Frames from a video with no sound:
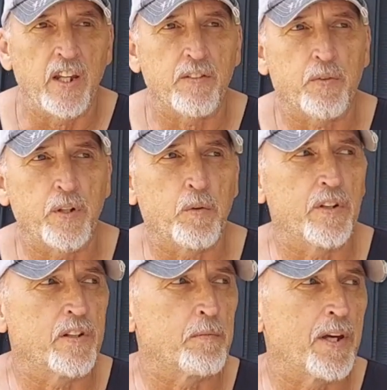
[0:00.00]
If we
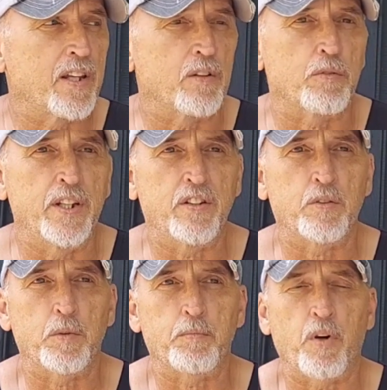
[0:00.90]
wanted to make a
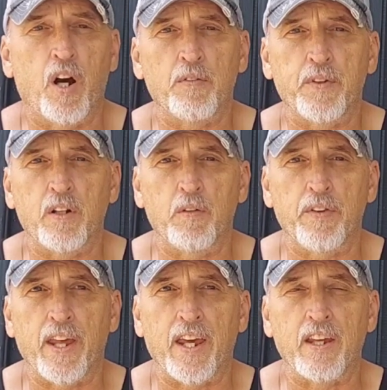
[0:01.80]
reasonable profit
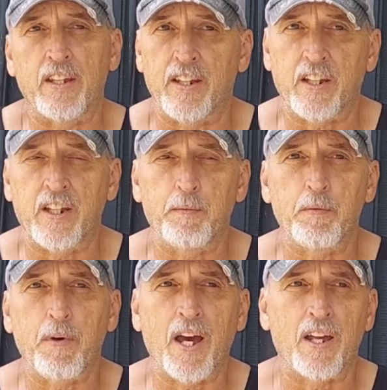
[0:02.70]
on that, and keep
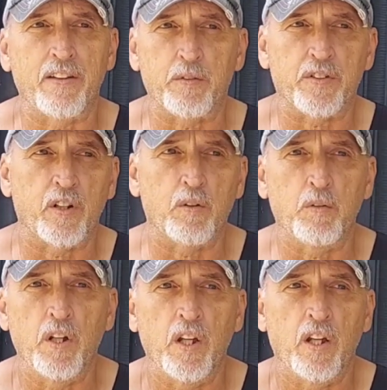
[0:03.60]
in mind there was
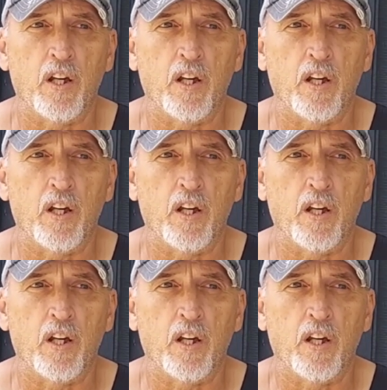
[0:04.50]
no